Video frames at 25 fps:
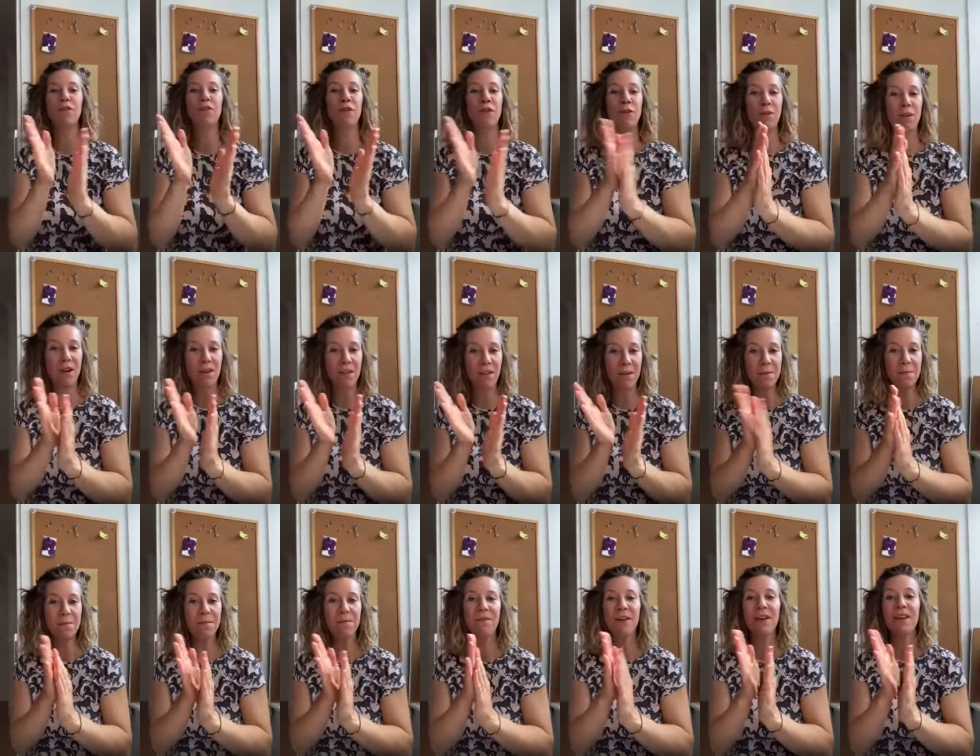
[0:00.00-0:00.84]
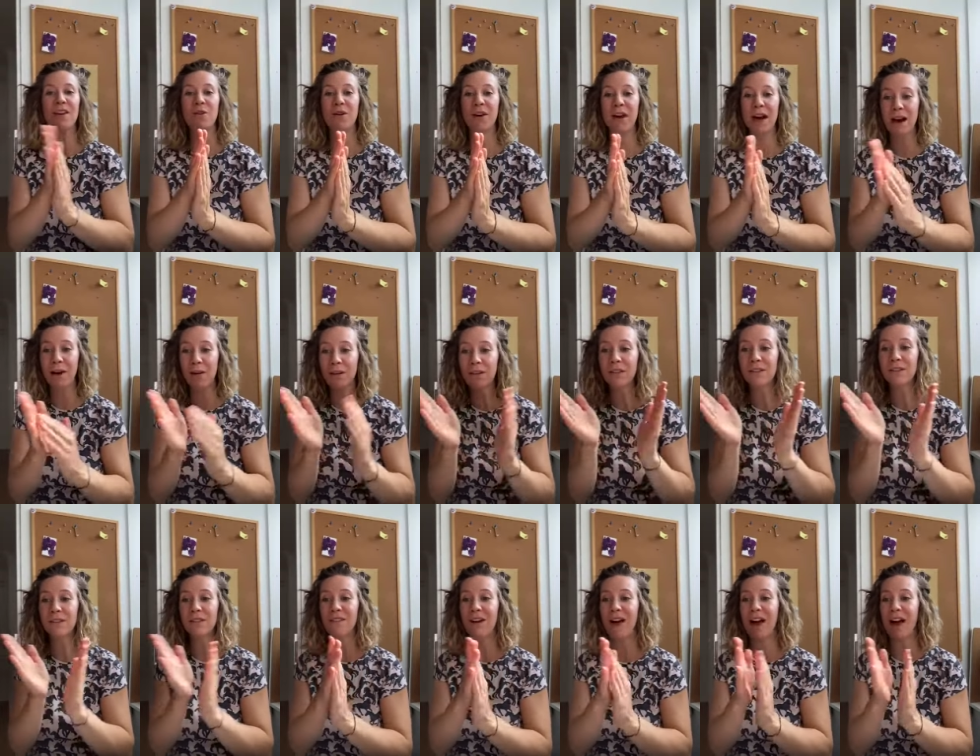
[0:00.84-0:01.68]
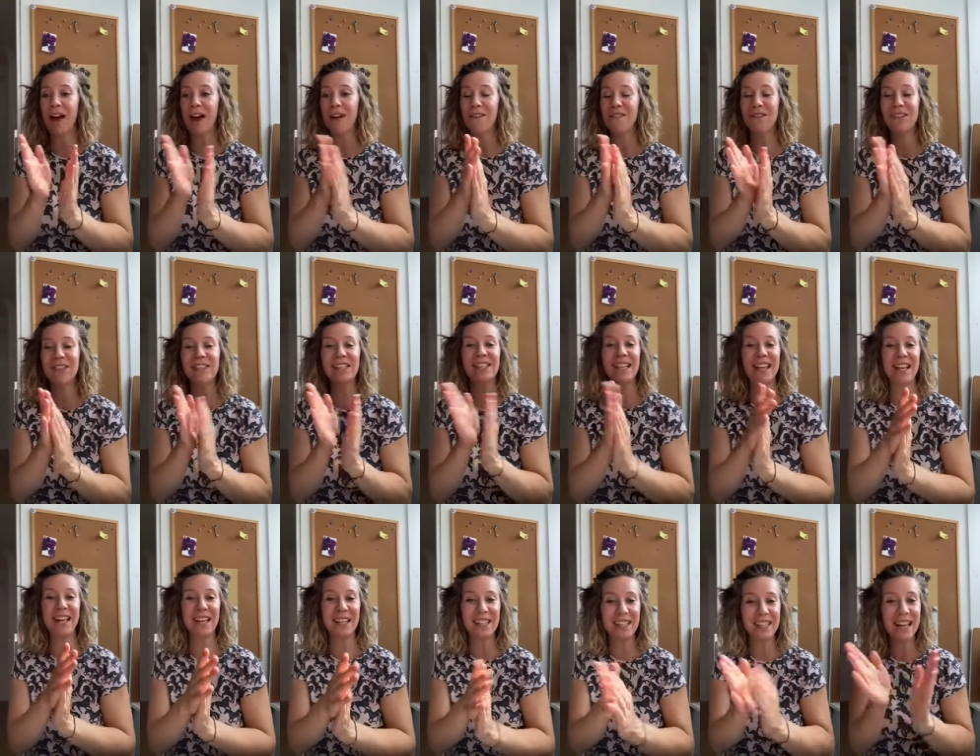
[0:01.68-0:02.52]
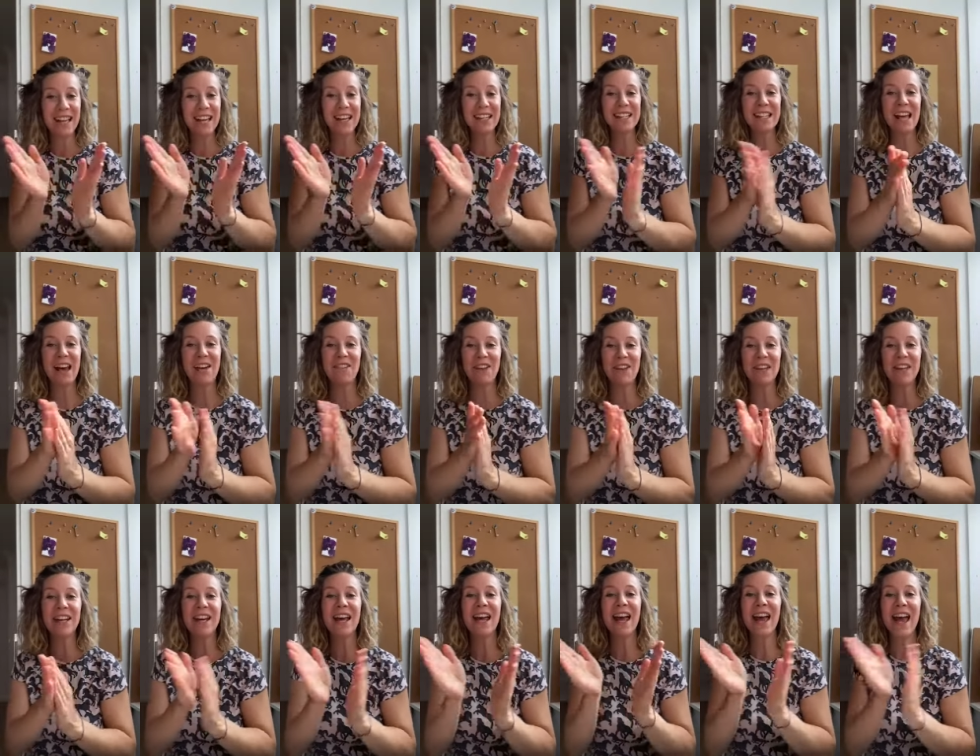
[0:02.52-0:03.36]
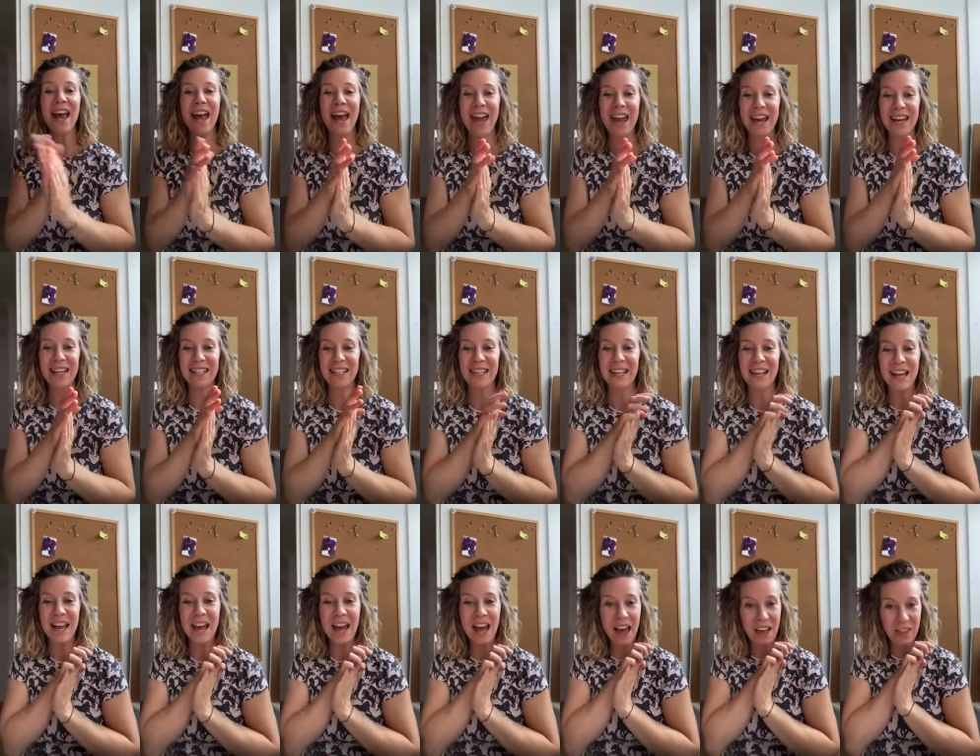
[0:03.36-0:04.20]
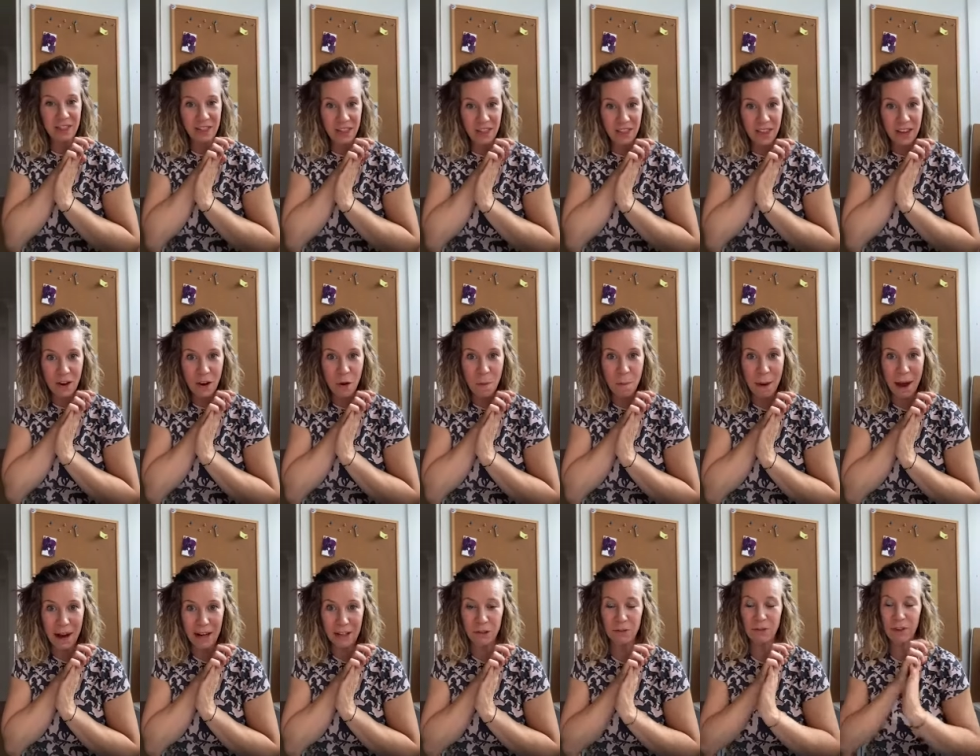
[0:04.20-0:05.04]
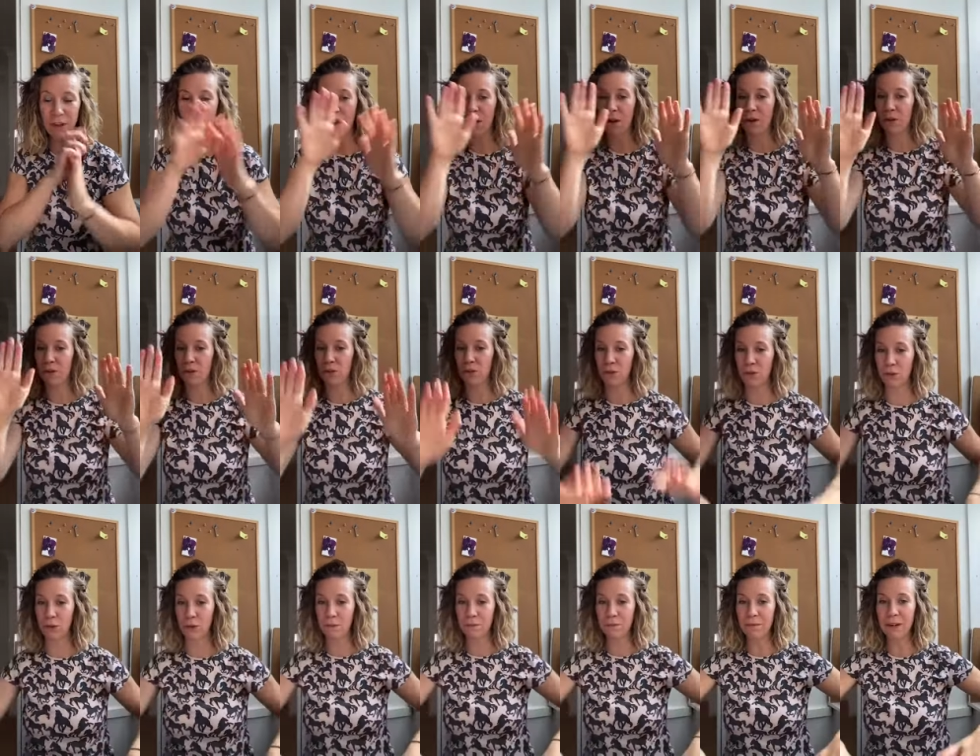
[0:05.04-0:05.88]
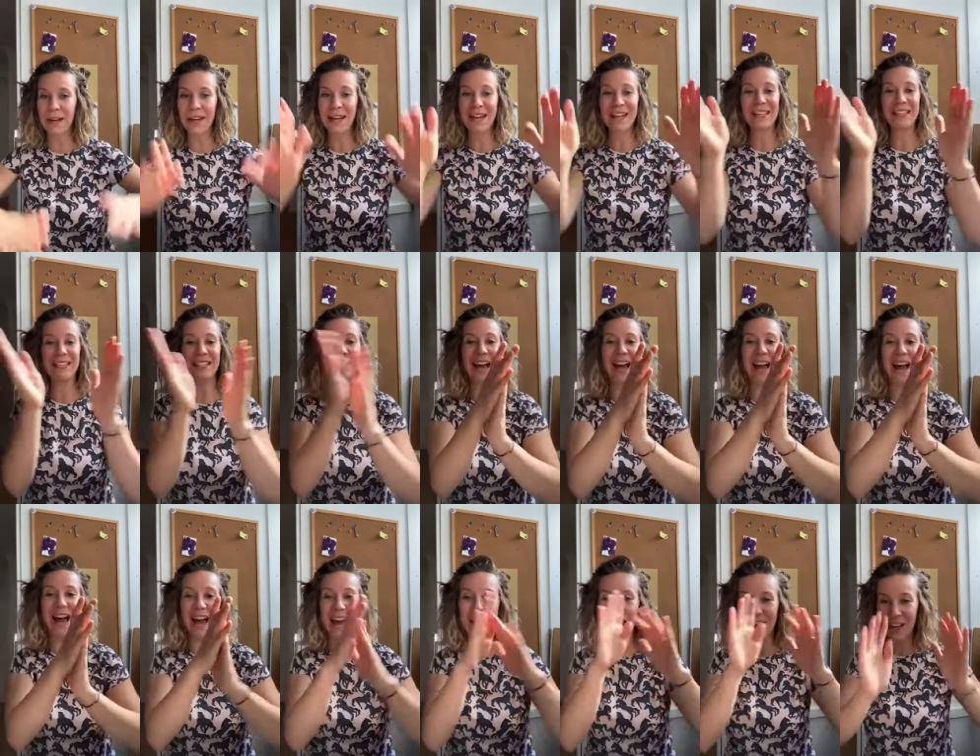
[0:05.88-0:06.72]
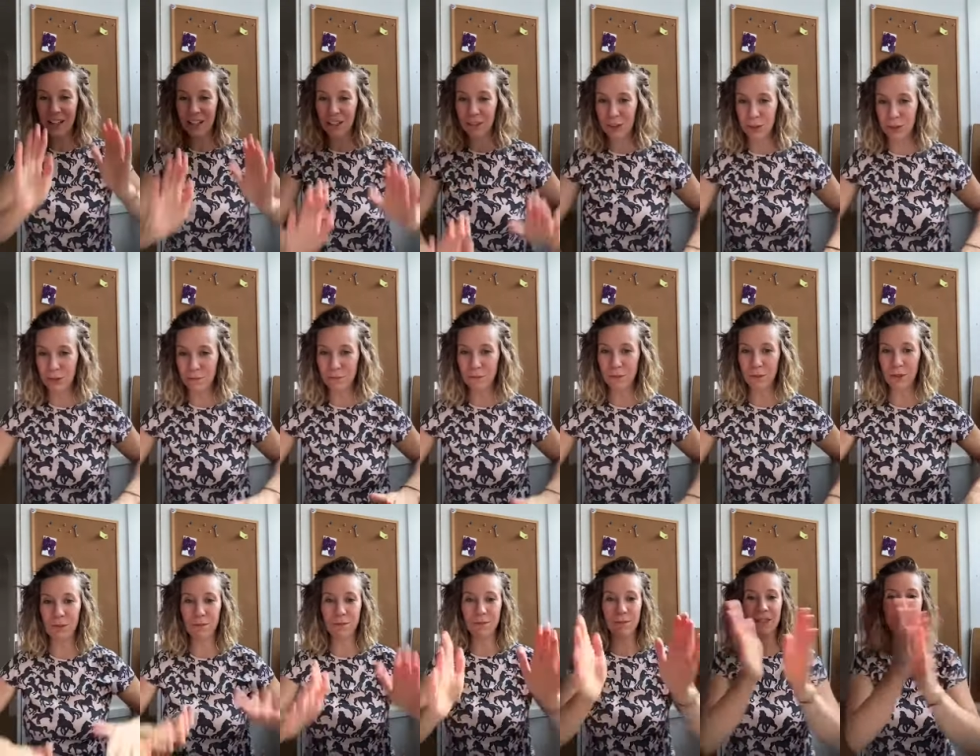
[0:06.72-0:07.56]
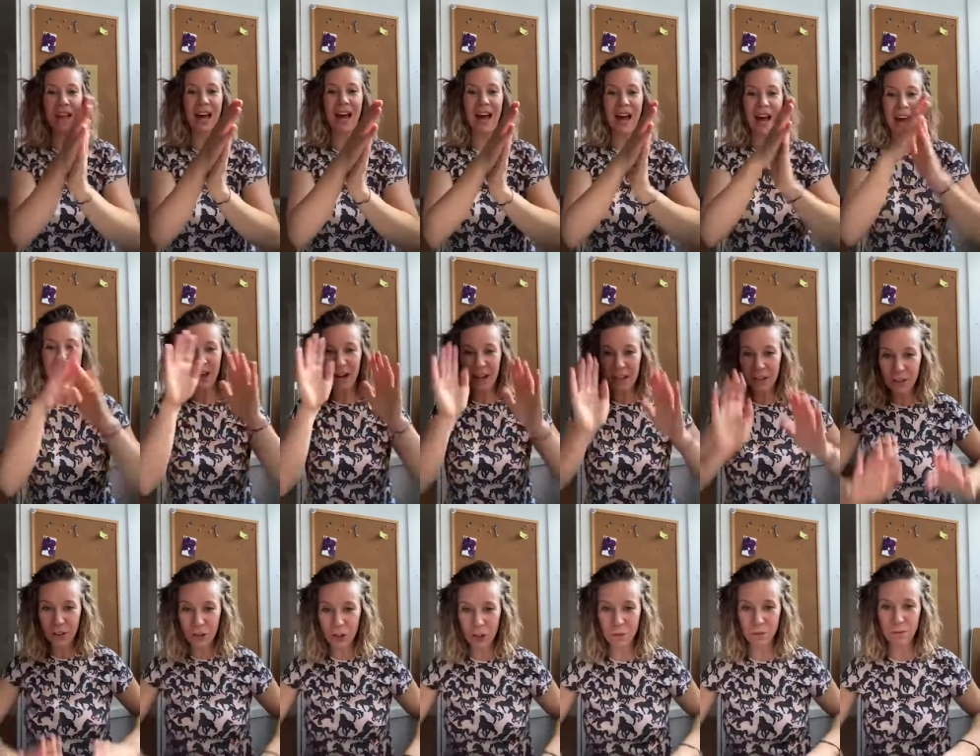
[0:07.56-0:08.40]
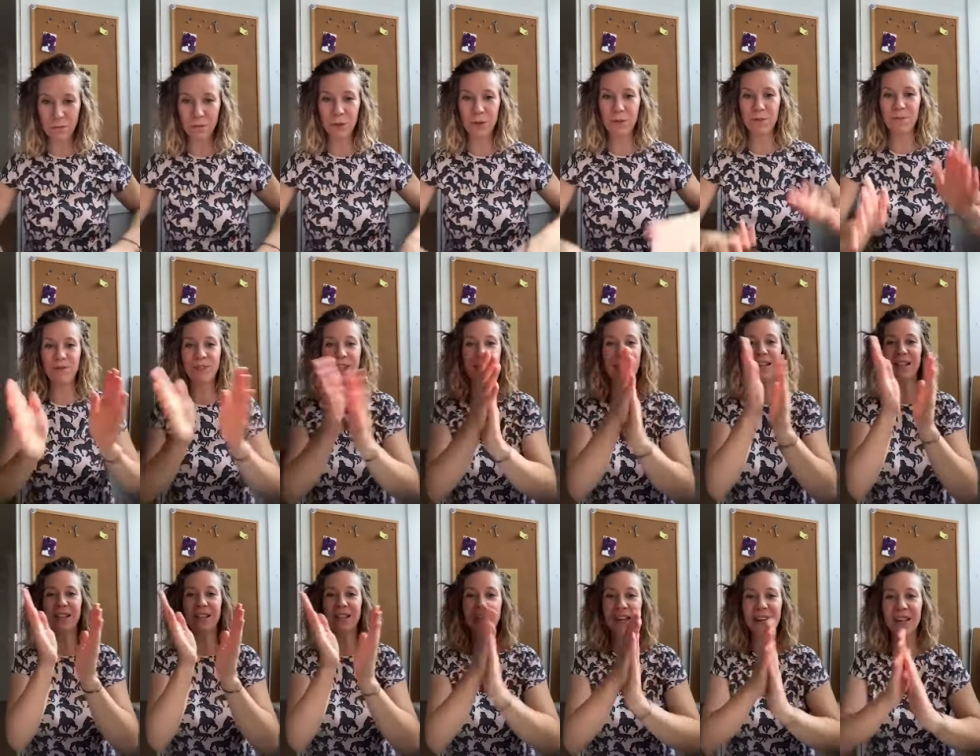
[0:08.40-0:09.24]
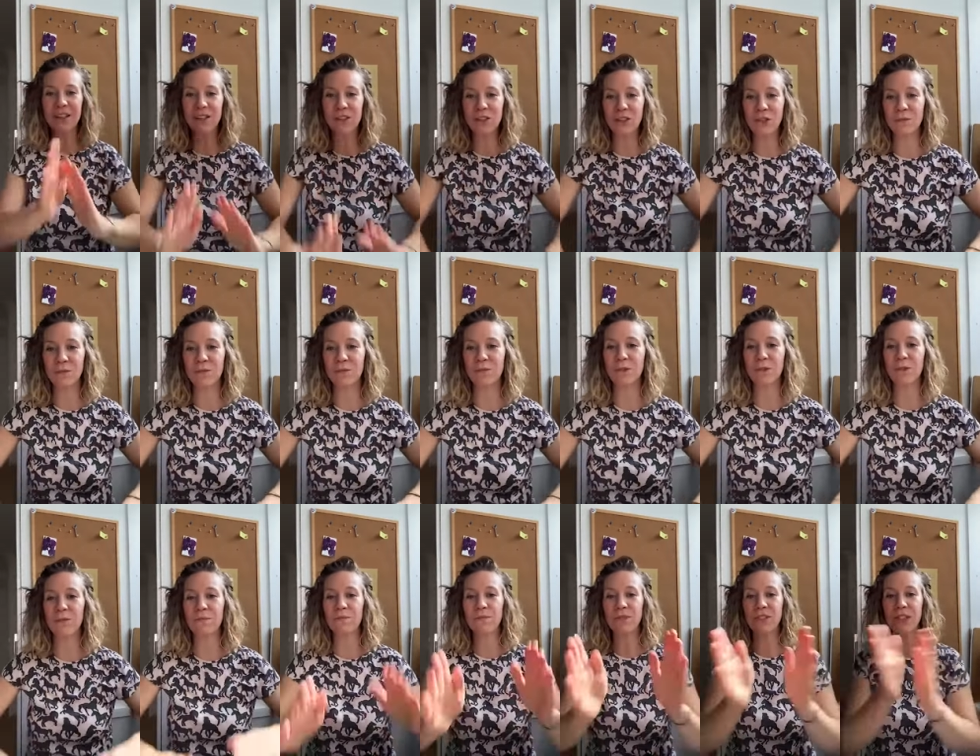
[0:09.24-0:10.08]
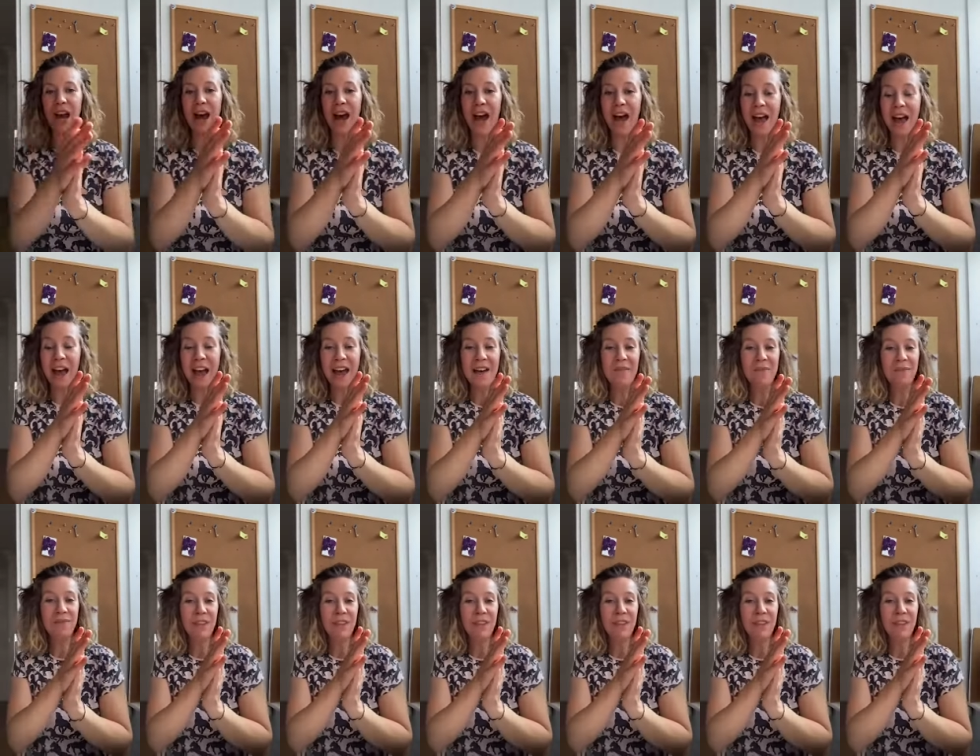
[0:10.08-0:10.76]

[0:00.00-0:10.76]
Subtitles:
For a rhythm, you count 5, 6, 7, 8. And then they go back to the chorus. Dum ta, dum dum ta, dum dum ta ta, dum dum ta.